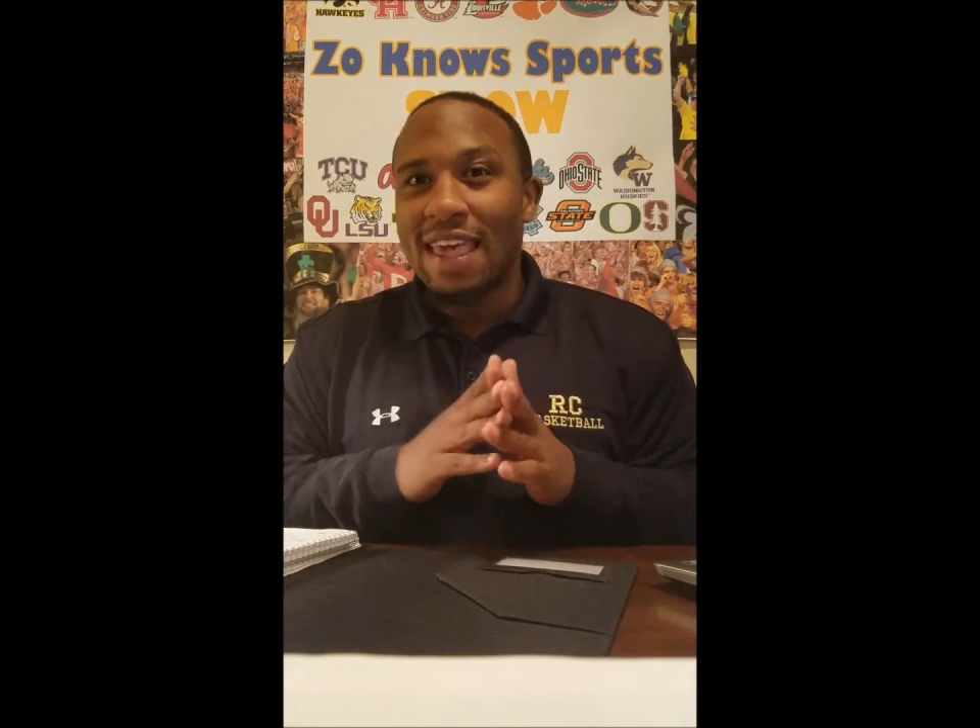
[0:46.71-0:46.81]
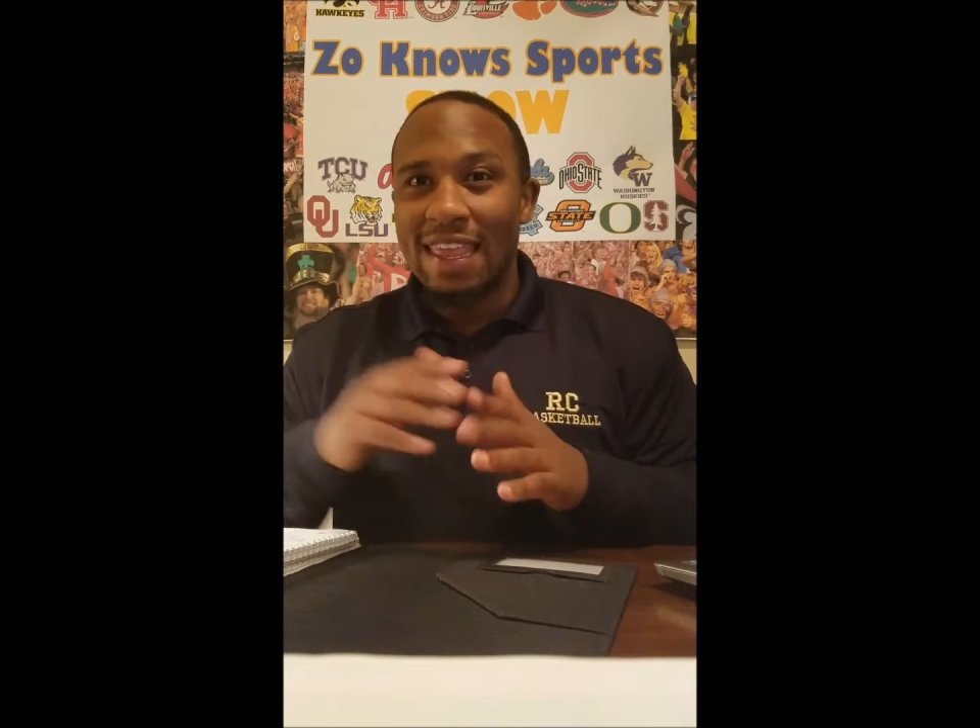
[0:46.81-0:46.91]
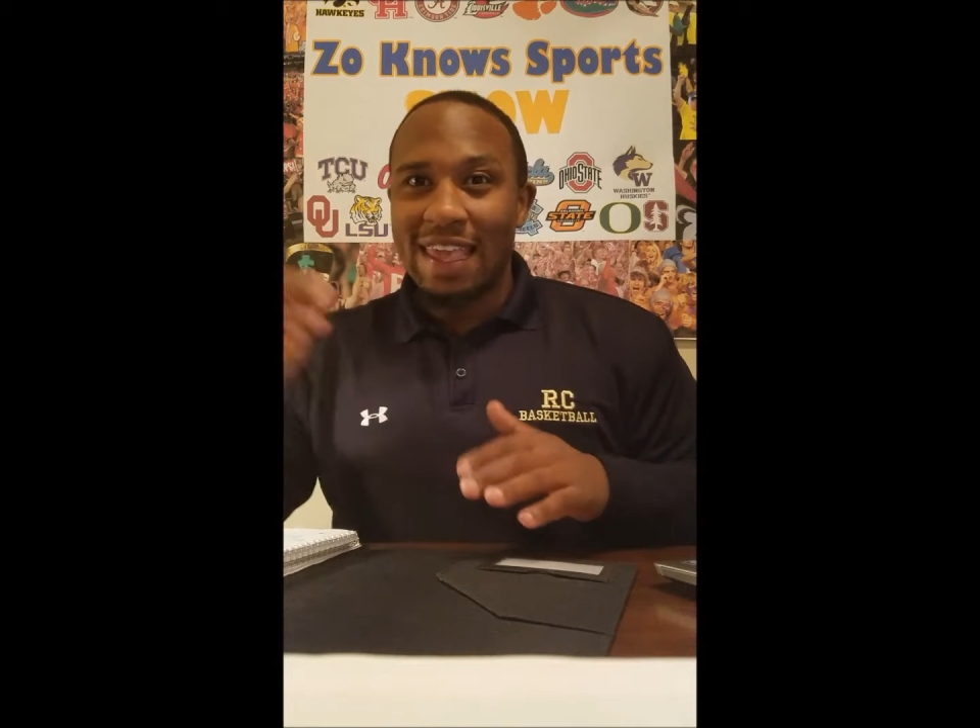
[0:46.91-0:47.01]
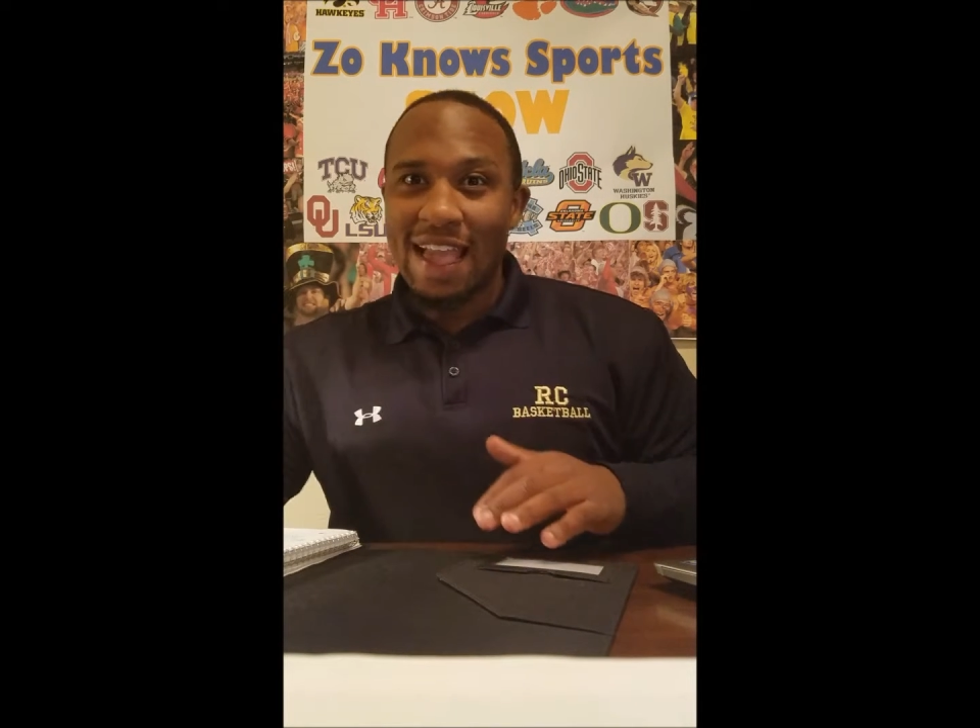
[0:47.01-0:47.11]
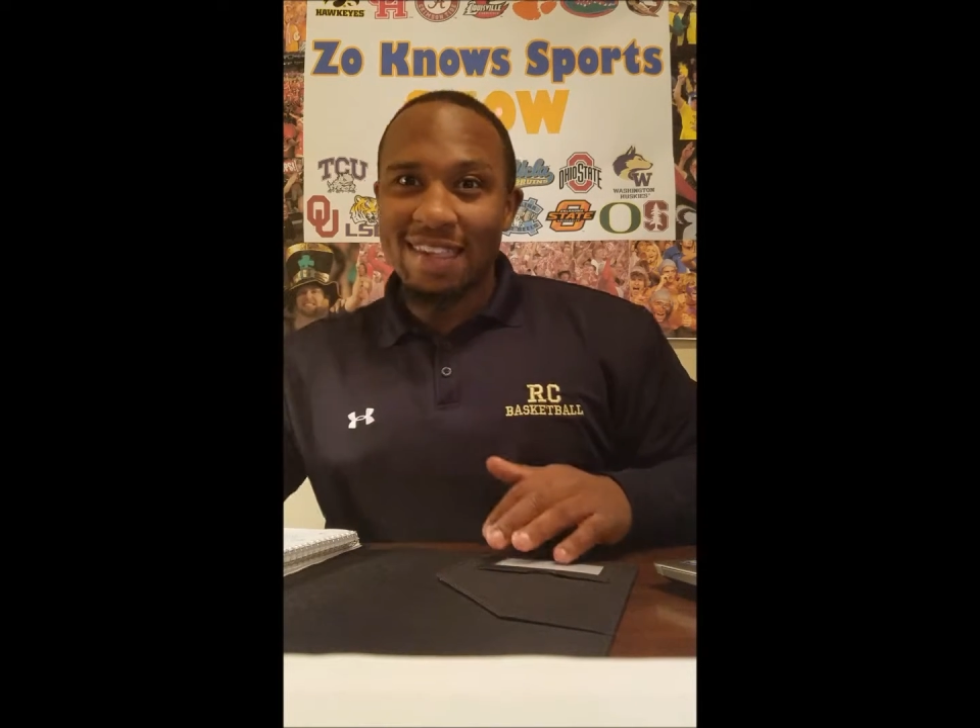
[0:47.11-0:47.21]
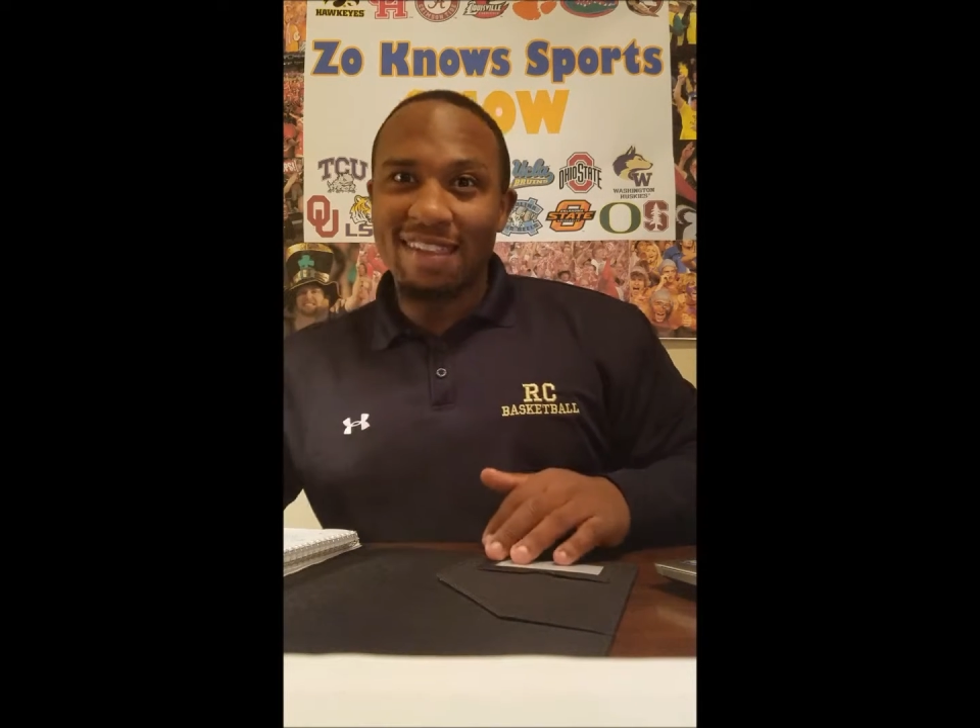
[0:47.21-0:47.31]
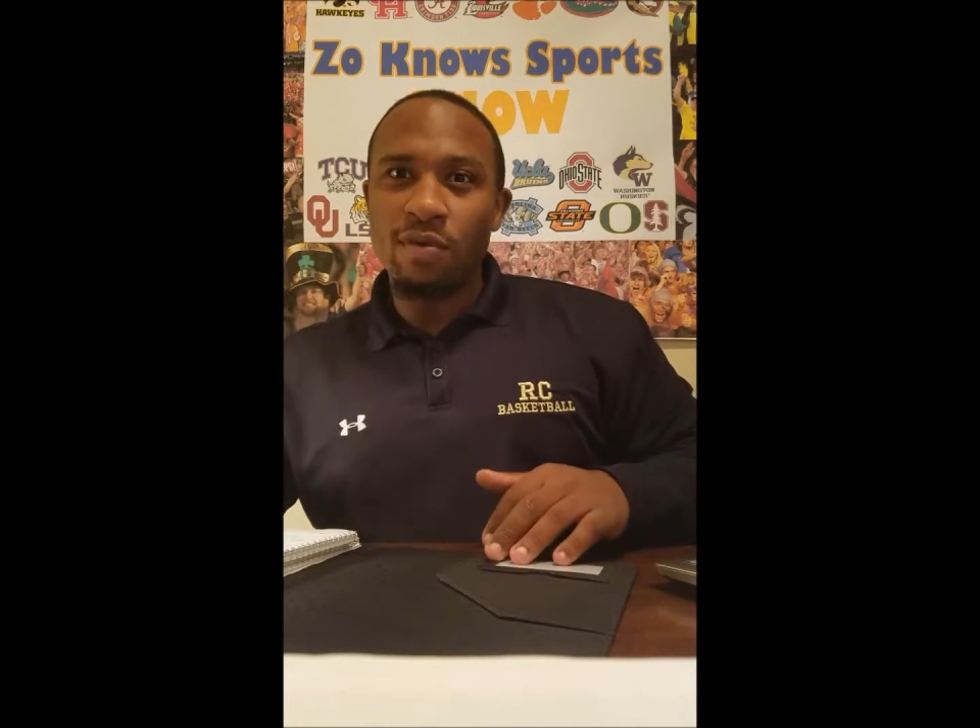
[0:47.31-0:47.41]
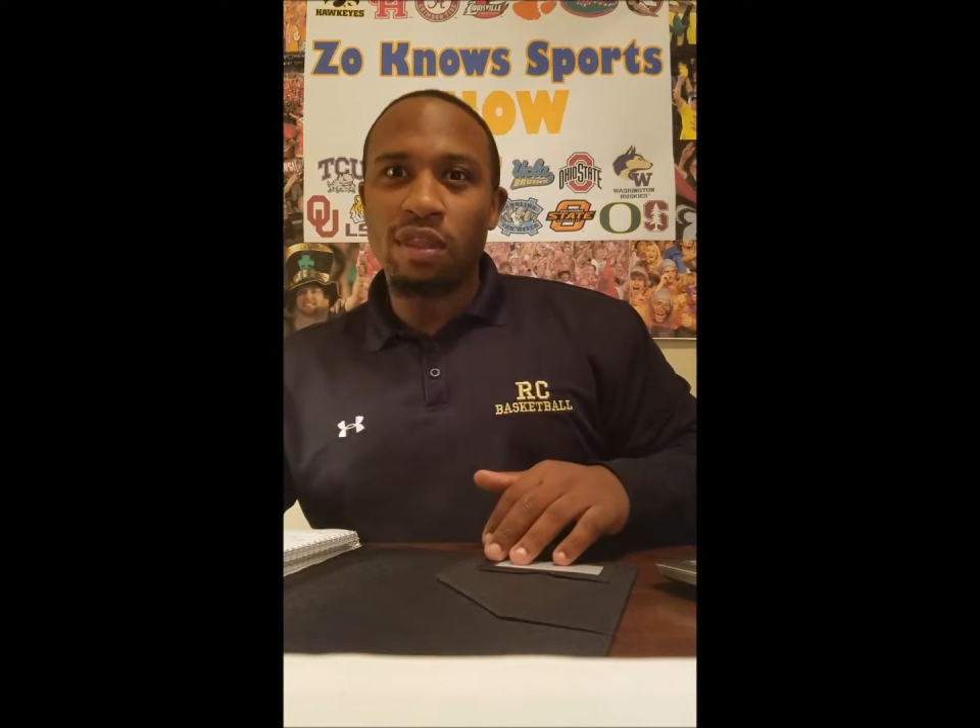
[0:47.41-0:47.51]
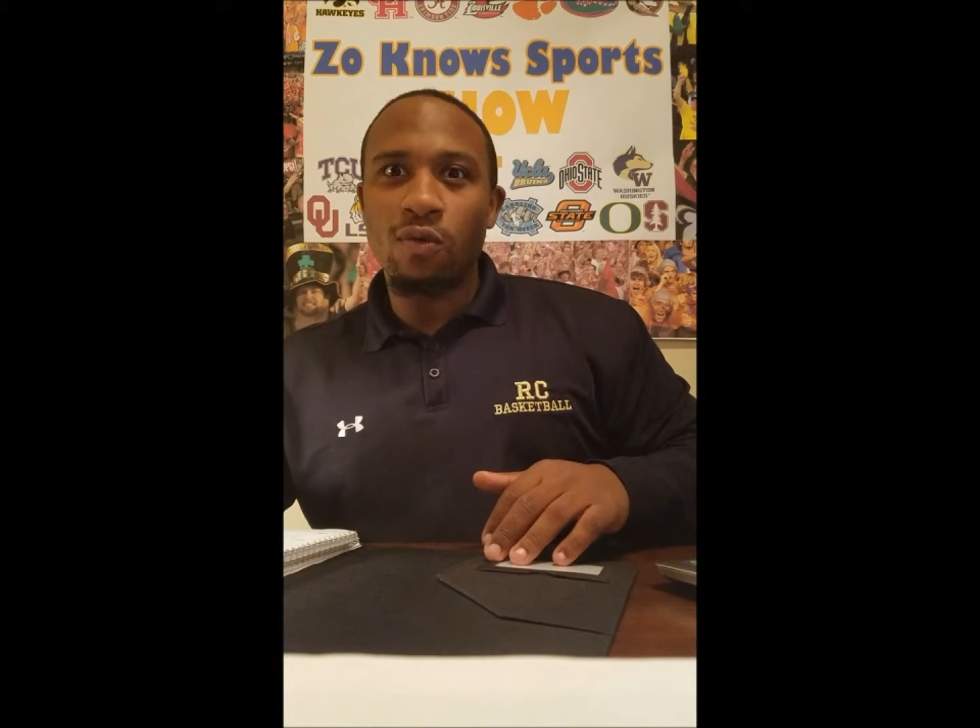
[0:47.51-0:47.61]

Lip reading: and he catches it with